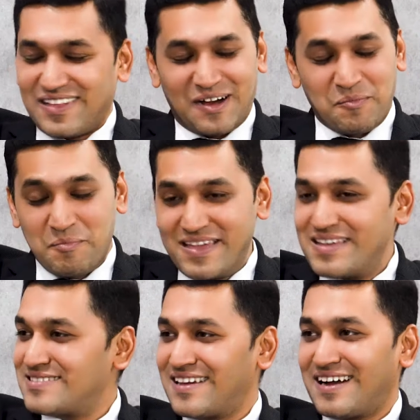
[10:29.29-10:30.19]

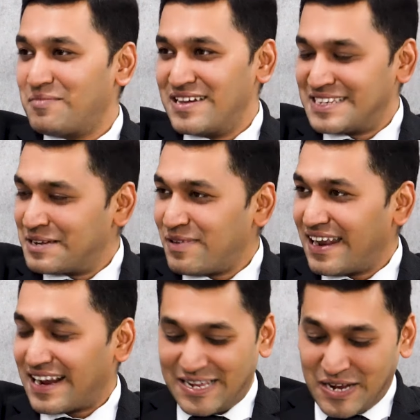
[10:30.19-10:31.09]
Amazing. Amazing,
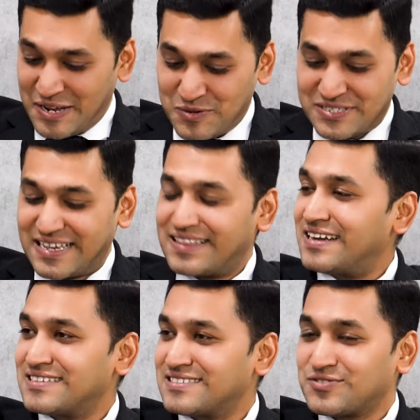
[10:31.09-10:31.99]
Palak. I would say
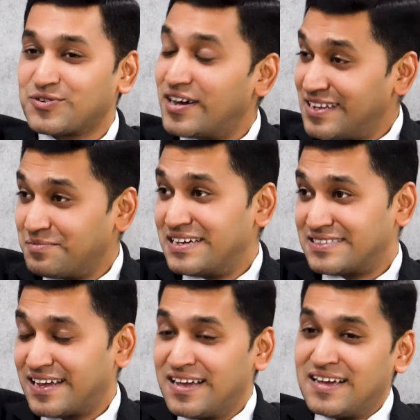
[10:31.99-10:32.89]
that this is really
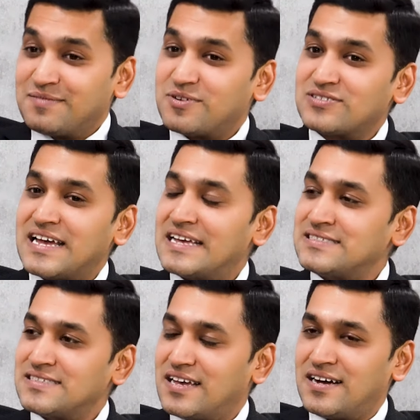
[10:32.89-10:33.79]
amazing. Because
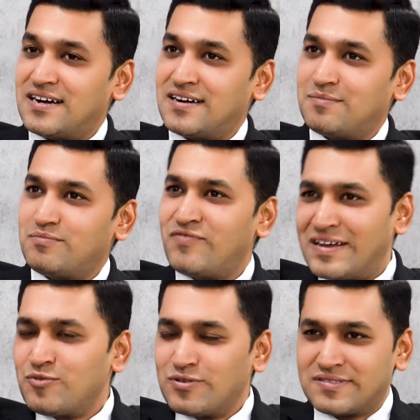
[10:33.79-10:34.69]
as
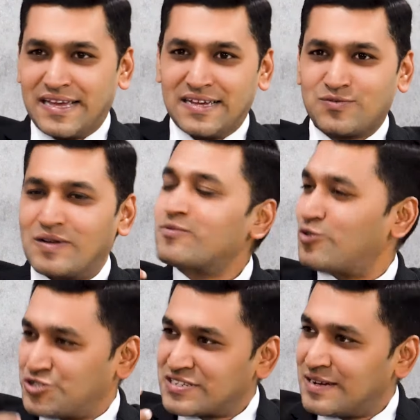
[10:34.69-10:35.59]
one more
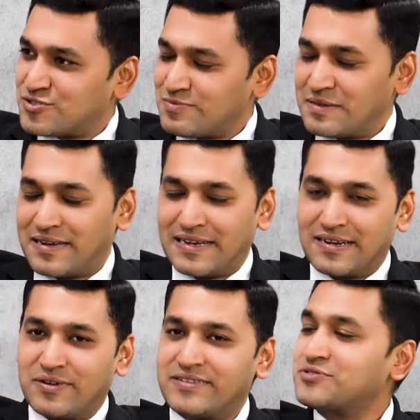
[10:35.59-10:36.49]
question comes to my
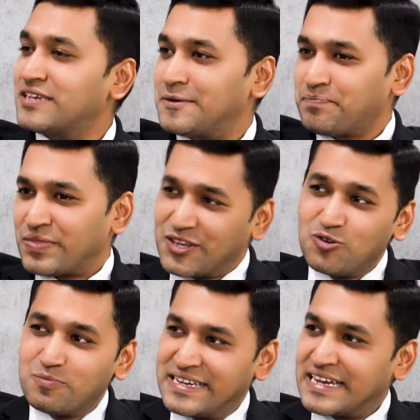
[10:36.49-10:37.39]
mind when you say
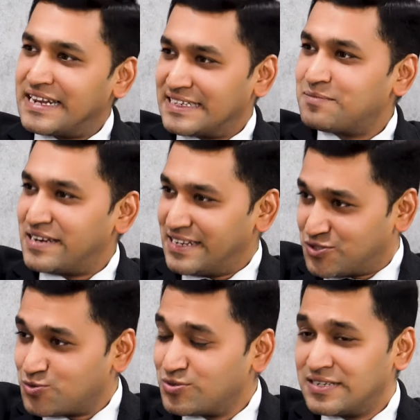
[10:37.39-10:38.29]
you being an exemplary
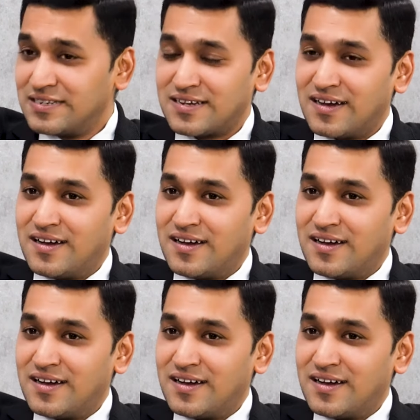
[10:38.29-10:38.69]
student,